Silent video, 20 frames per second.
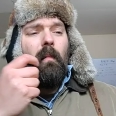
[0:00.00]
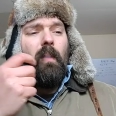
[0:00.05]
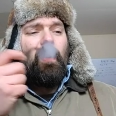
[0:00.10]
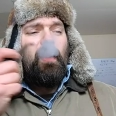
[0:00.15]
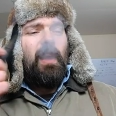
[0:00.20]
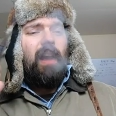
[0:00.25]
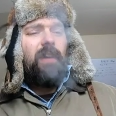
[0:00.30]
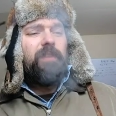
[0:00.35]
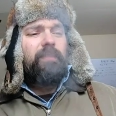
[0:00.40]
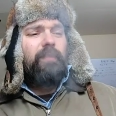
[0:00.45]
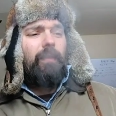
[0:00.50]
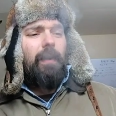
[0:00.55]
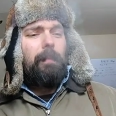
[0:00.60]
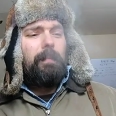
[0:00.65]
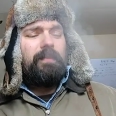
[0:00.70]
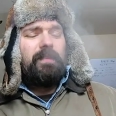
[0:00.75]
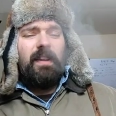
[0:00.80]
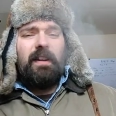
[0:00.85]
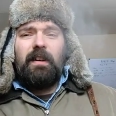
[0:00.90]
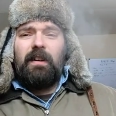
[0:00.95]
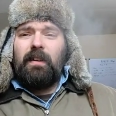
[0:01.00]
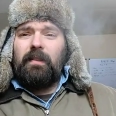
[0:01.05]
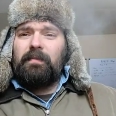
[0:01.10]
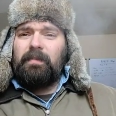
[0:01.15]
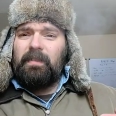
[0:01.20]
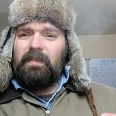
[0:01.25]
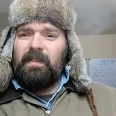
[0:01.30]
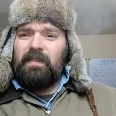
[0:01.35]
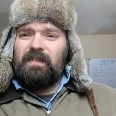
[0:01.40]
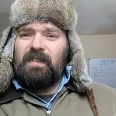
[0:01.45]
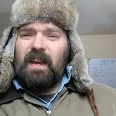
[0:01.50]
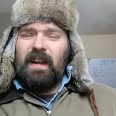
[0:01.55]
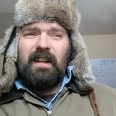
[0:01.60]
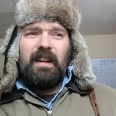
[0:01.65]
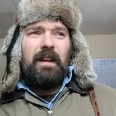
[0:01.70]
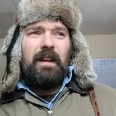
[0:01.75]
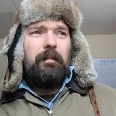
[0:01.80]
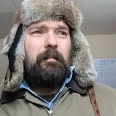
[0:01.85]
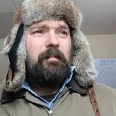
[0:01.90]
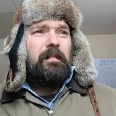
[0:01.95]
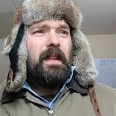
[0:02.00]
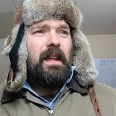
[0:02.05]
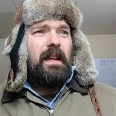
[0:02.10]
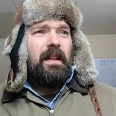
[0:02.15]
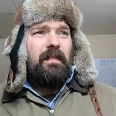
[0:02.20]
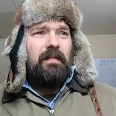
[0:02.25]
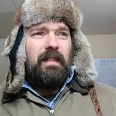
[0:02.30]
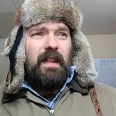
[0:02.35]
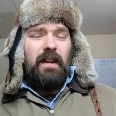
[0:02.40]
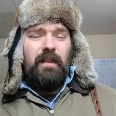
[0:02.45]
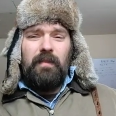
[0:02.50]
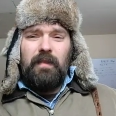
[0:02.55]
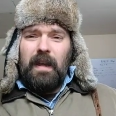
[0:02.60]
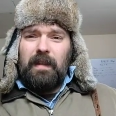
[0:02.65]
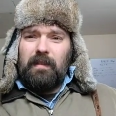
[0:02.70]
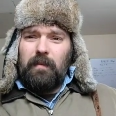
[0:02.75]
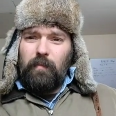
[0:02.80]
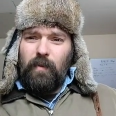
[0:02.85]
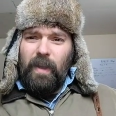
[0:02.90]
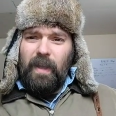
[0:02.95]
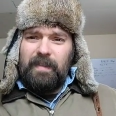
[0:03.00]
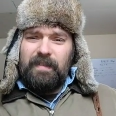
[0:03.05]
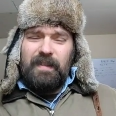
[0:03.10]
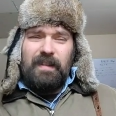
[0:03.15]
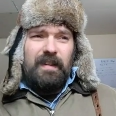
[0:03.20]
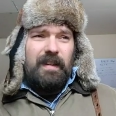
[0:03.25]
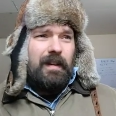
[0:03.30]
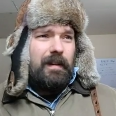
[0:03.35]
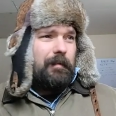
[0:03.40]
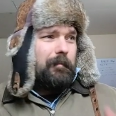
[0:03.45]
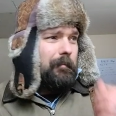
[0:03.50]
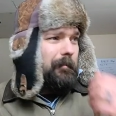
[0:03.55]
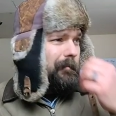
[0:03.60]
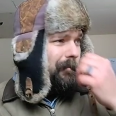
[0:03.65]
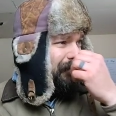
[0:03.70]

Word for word: House of Representatives, the Senate. Then you got the president,